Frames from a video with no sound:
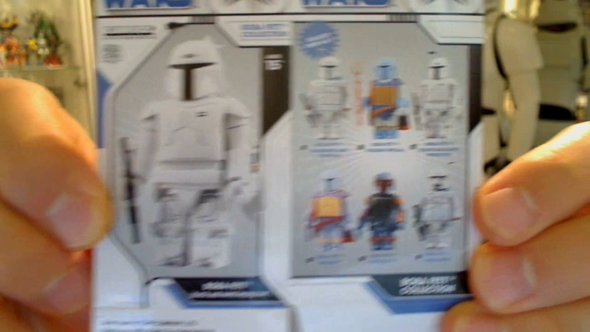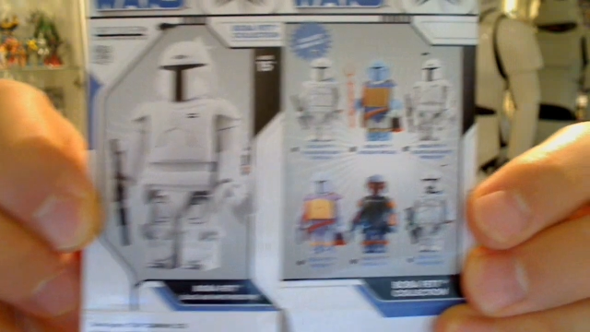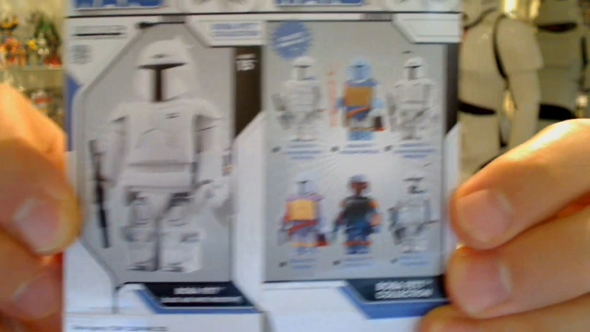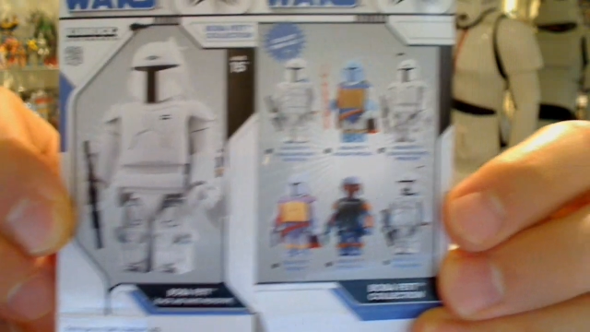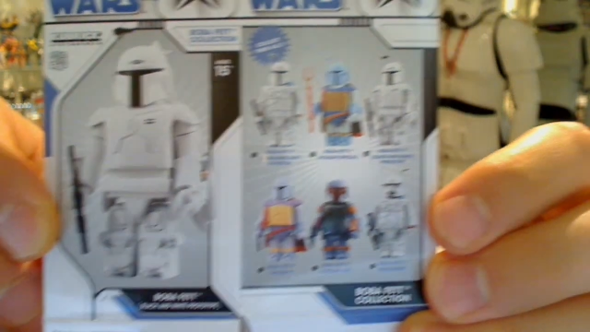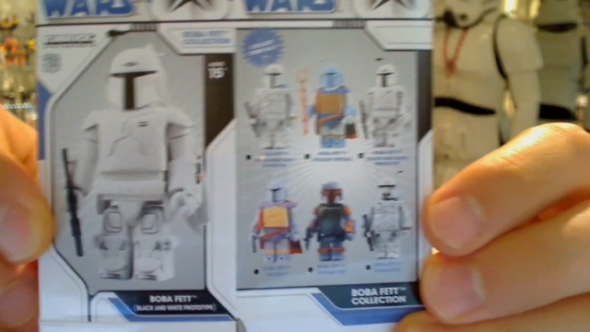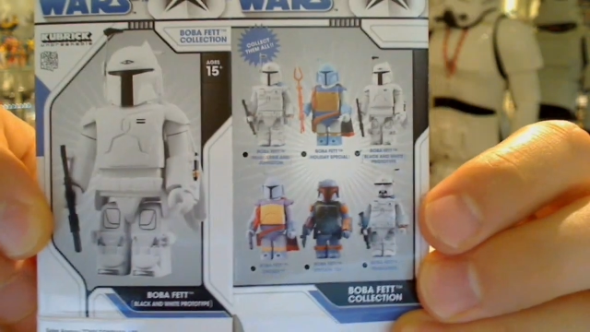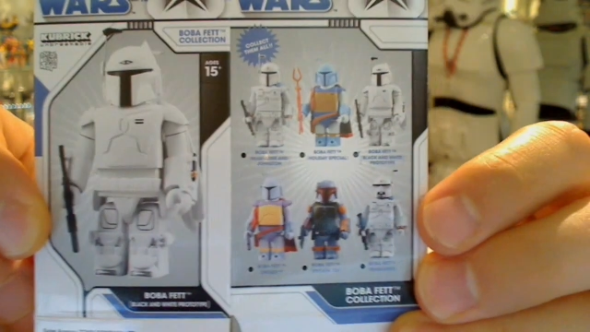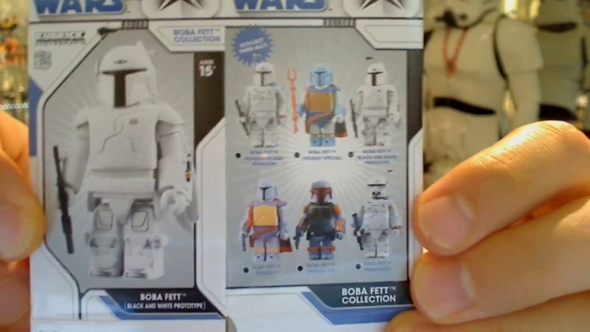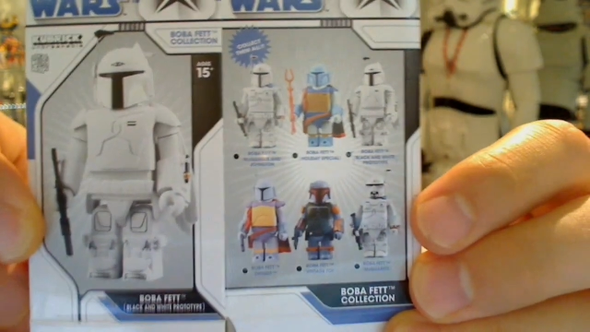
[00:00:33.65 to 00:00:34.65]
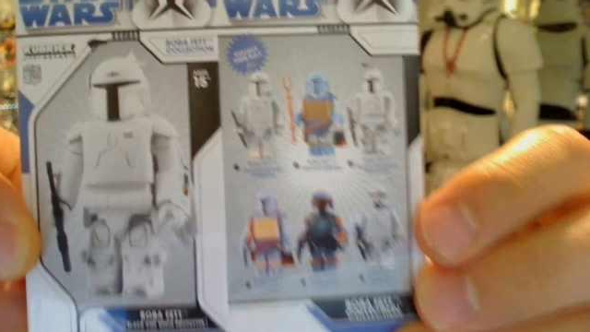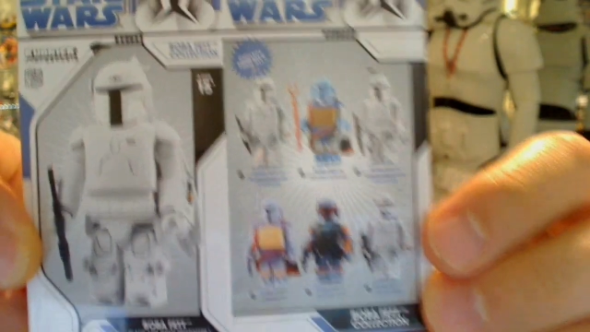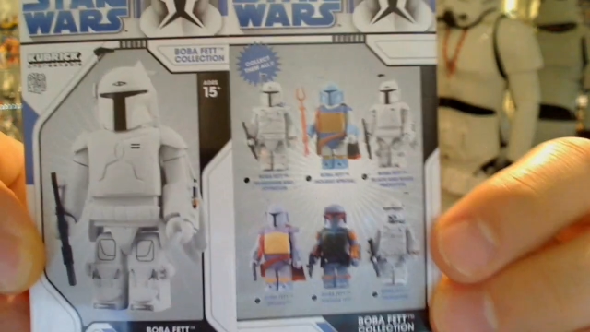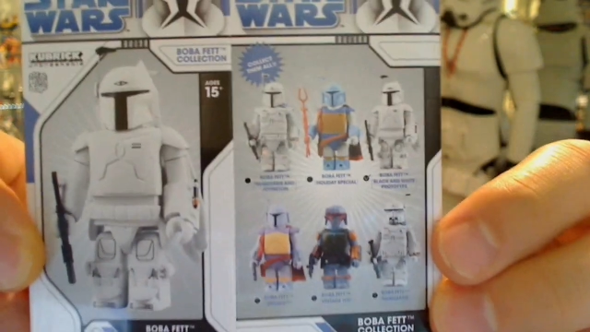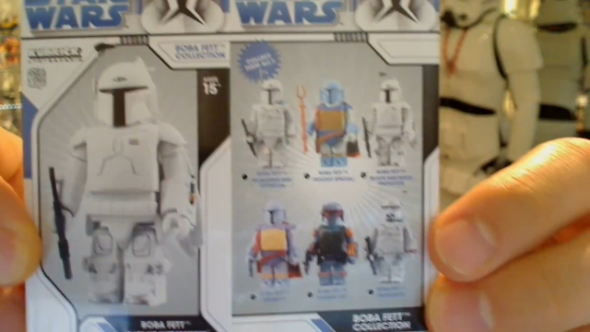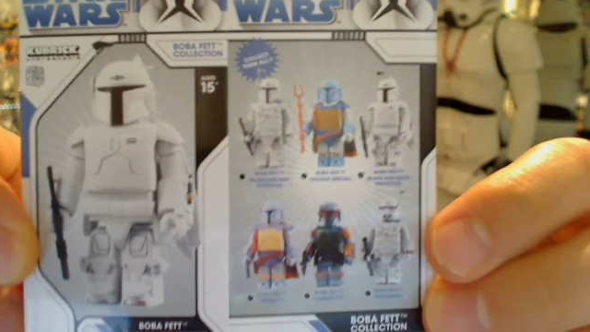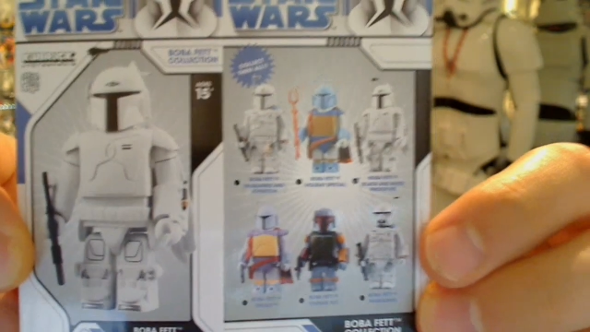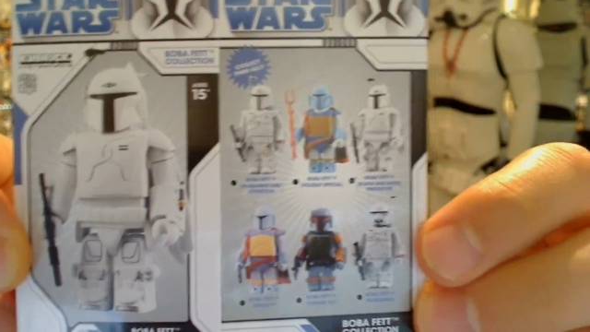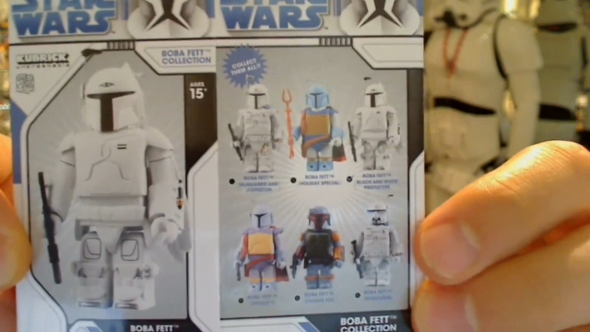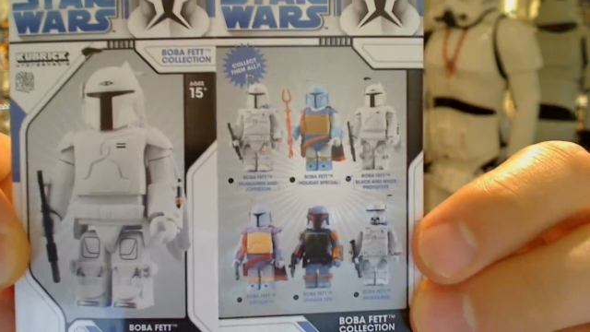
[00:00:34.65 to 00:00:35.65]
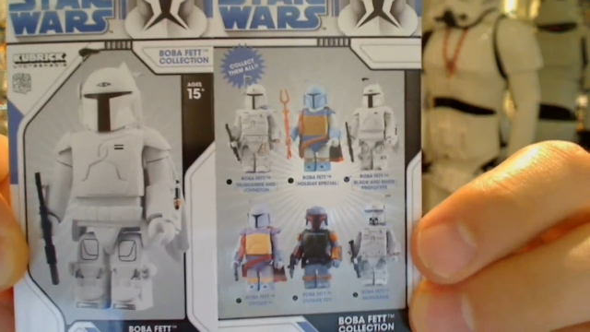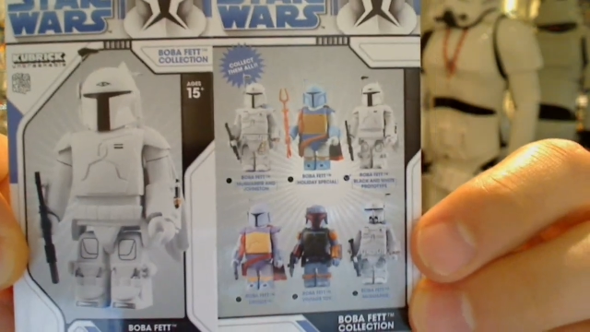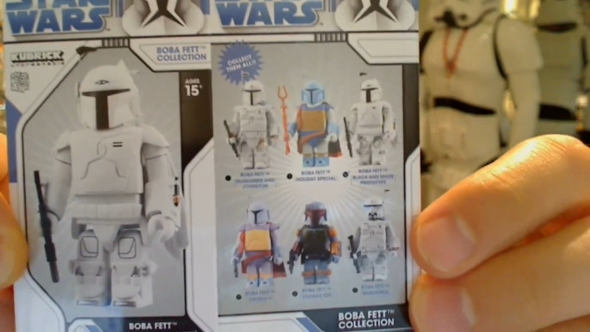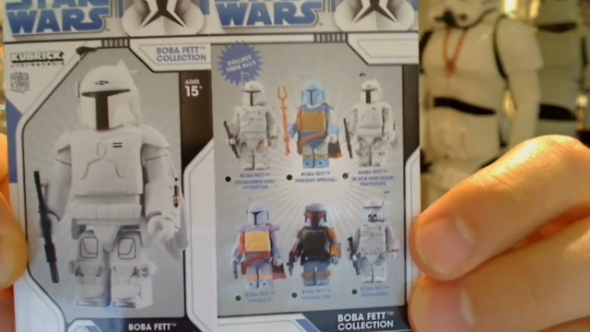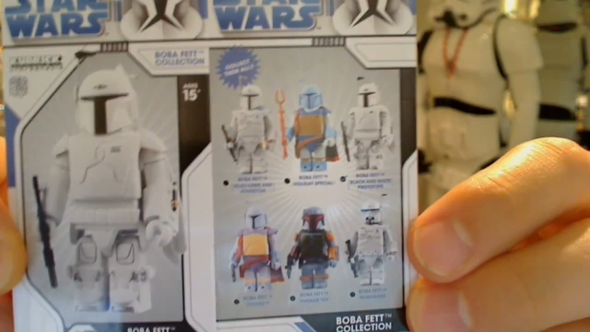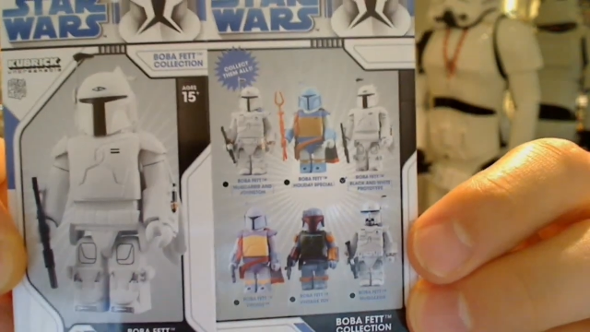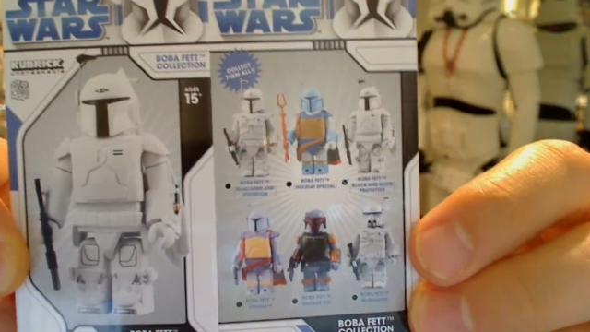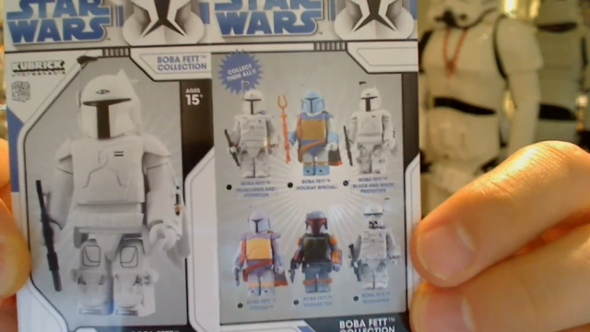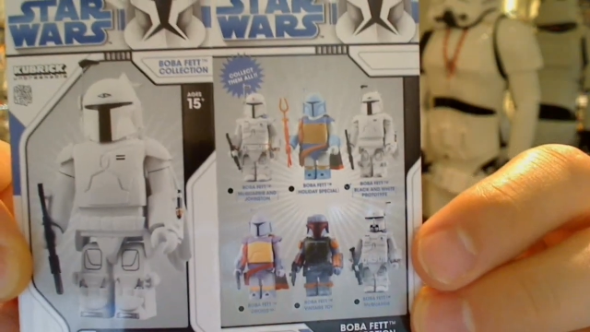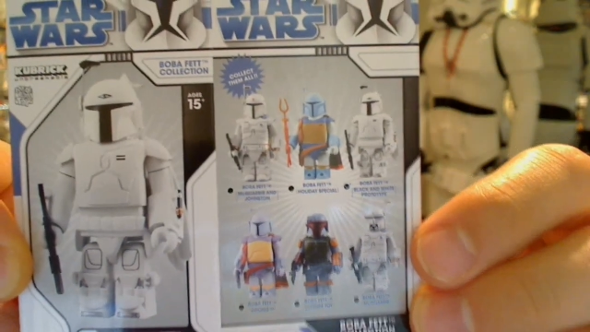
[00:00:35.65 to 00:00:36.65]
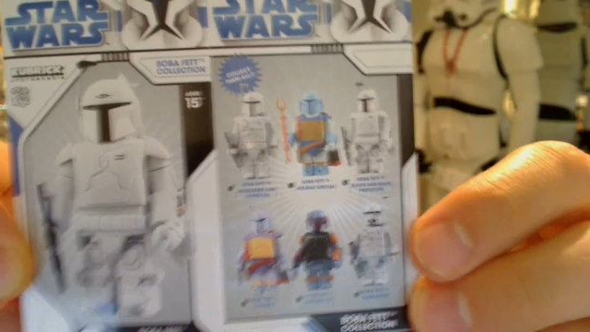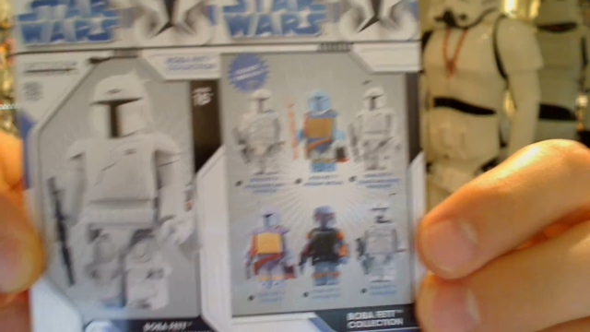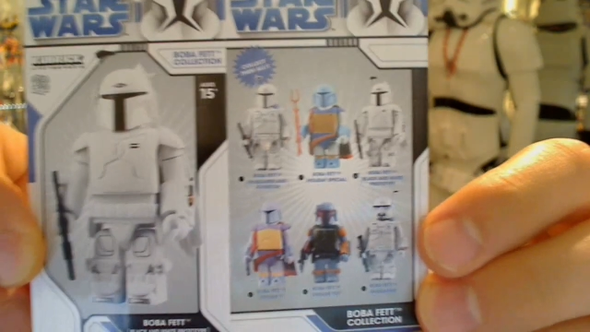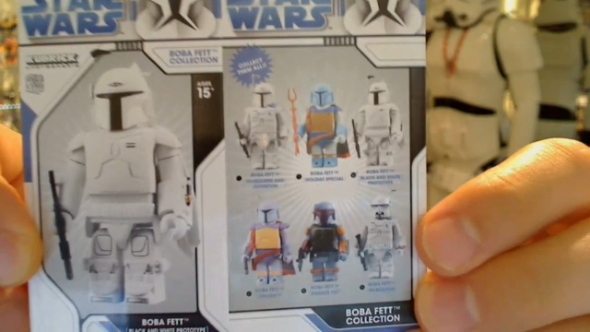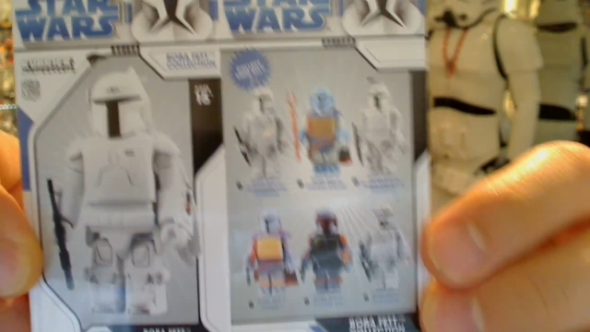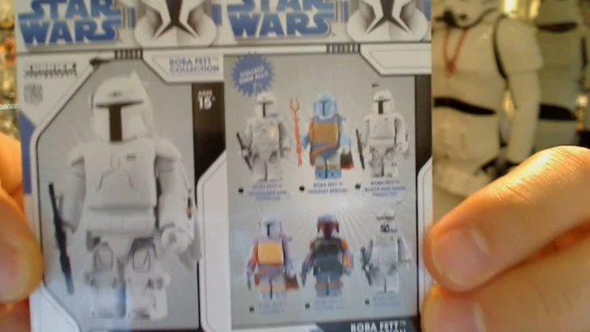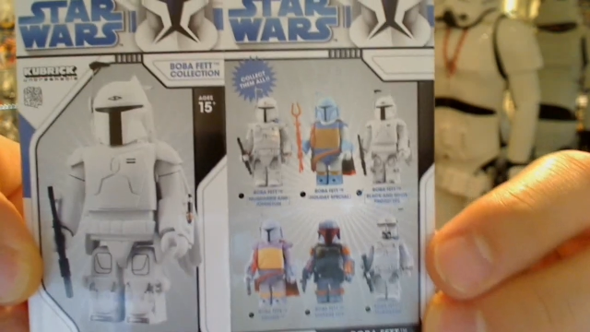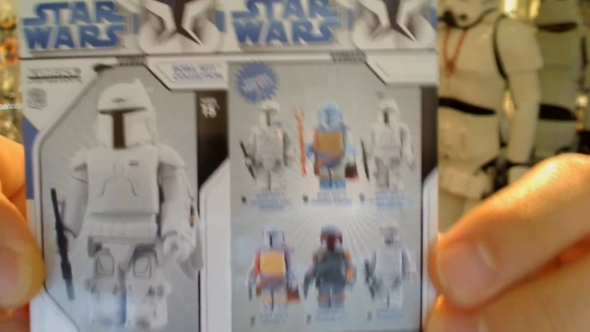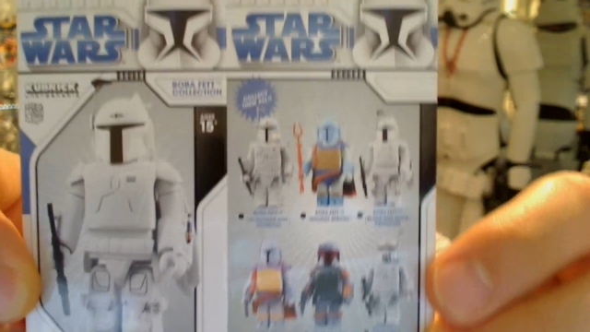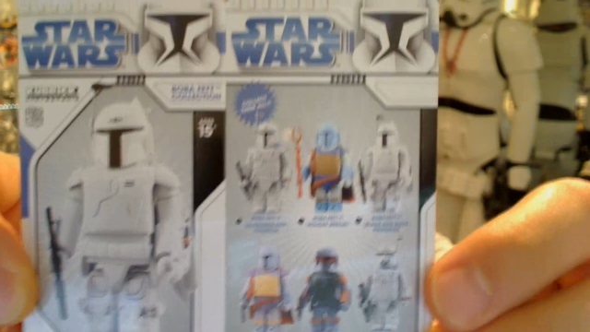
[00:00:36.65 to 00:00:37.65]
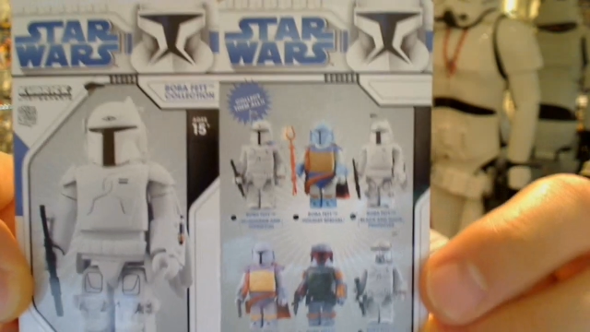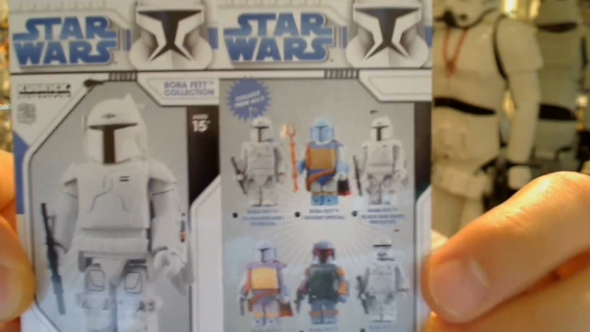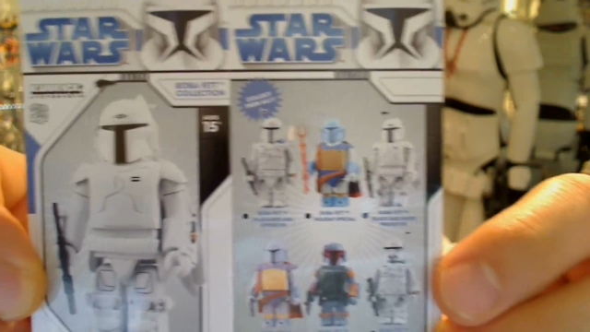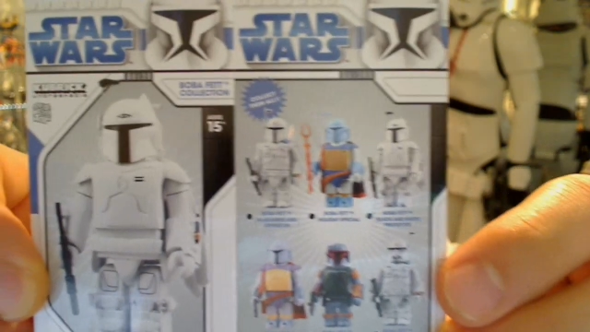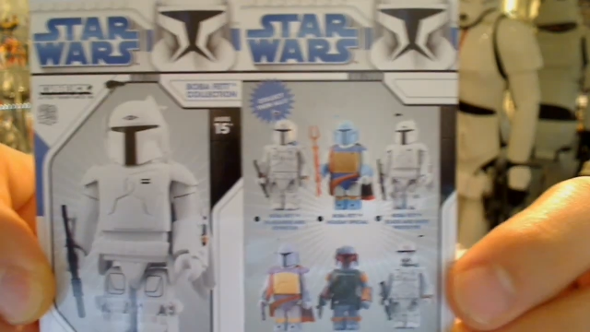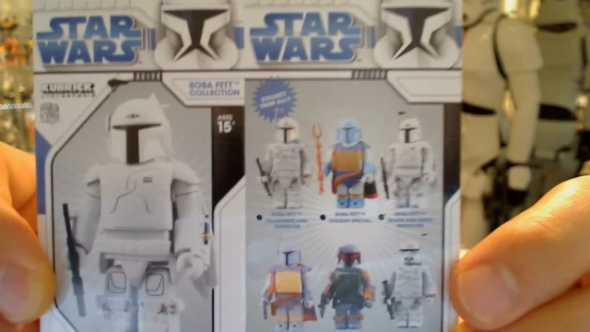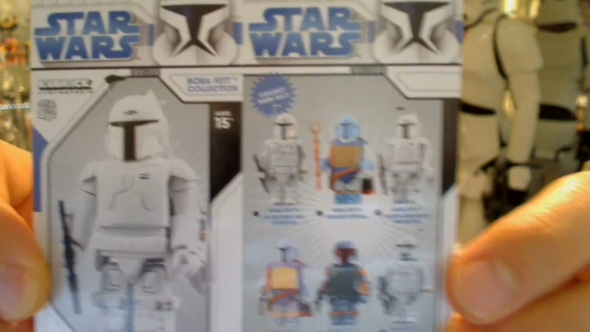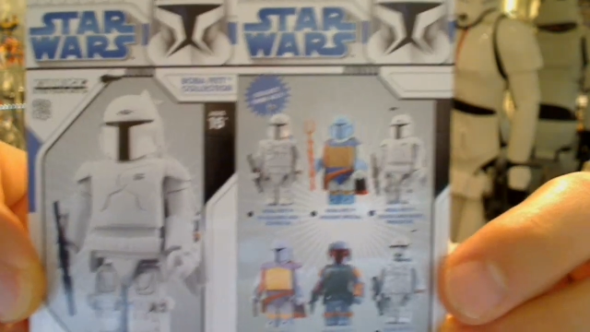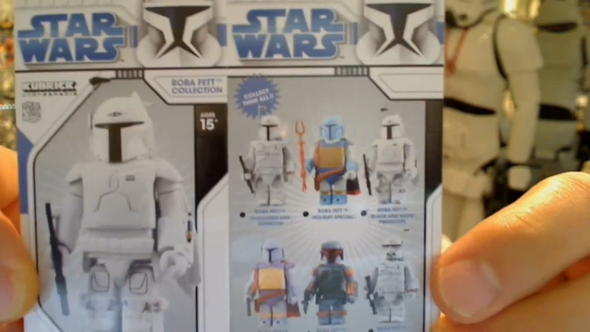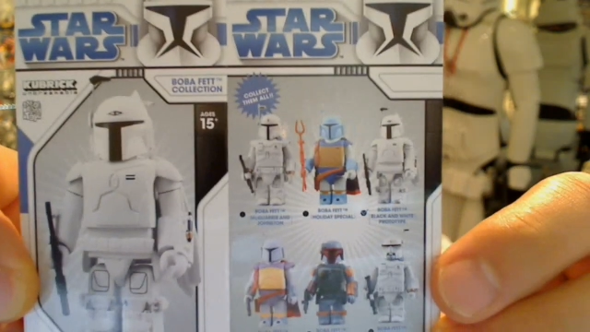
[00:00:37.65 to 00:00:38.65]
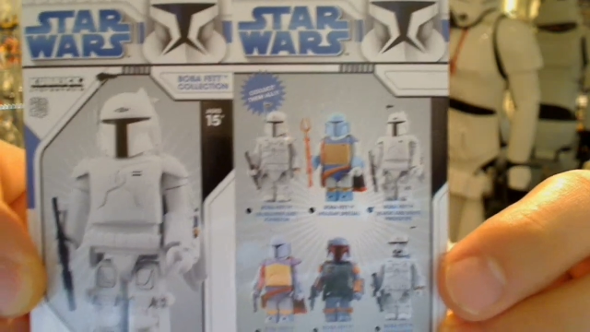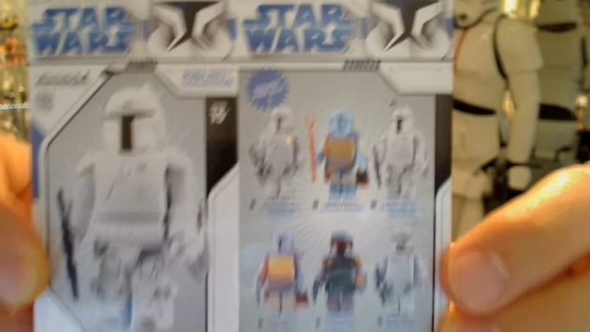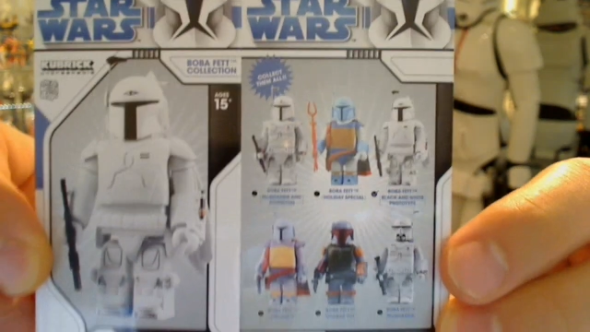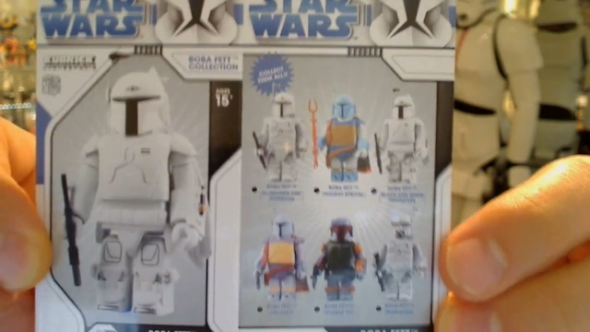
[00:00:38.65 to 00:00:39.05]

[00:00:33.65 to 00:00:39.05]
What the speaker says: Nobody's mouth can be seen.